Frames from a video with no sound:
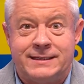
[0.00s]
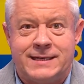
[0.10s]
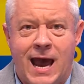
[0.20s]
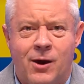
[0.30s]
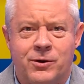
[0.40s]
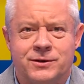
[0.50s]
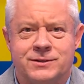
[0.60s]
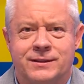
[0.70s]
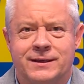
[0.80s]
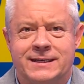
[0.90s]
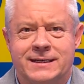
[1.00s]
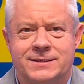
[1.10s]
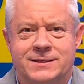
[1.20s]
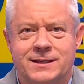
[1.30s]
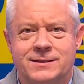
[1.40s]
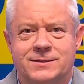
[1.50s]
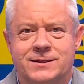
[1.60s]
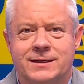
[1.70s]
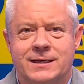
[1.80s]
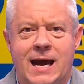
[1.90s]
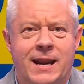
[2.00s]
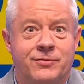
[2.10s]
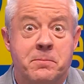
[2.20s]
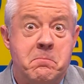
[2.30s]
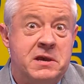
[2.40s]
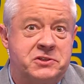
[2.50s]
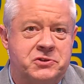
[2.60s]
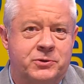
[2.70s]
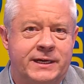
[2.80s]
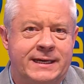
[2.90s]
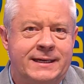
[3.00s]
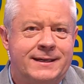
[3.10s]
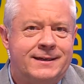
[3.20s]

towers in the distance and kind of the mystery